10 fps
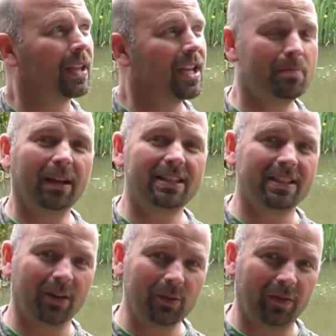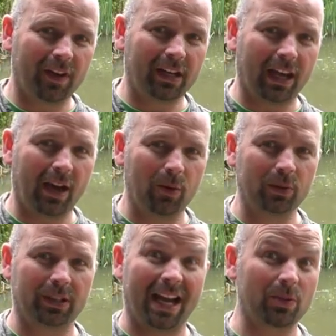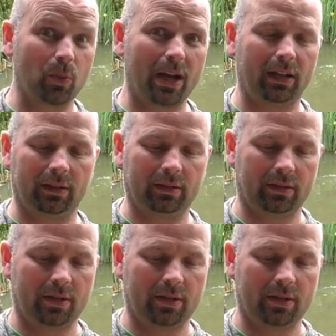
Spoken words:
It might sound very loud as well,